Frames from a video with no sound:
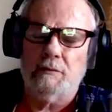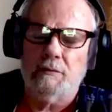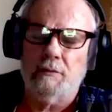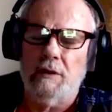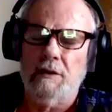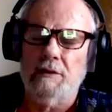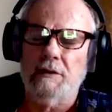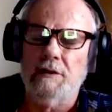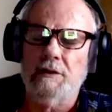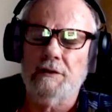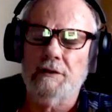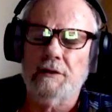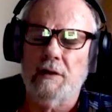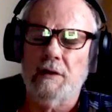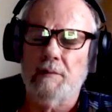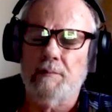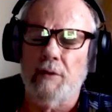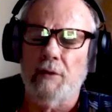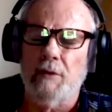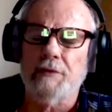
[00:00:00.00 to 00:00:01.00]
one is
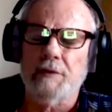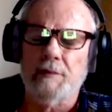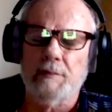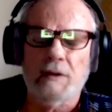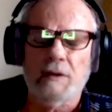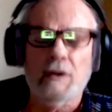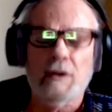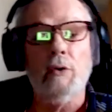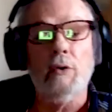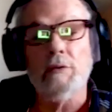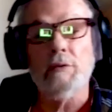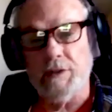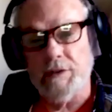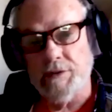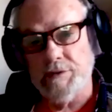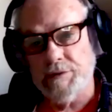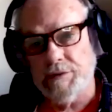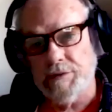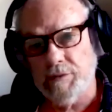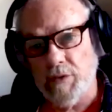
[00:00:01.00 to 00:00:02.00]
uh, both of them are golden,
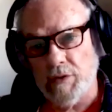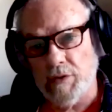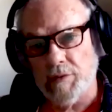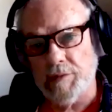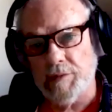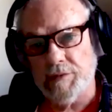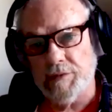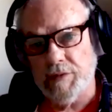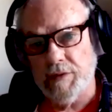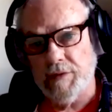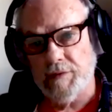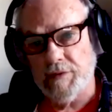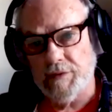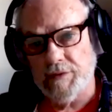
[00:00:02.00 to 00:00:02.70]
golden oh, retrievers.